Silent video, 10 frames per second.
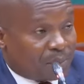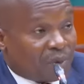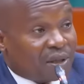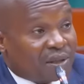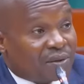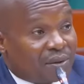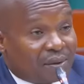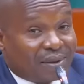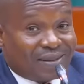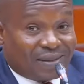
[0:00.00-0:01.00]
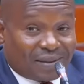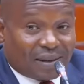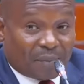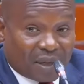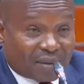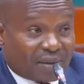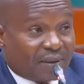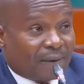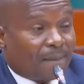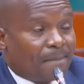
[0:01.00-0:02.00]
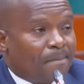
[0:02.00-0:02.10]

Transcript: The police did their best.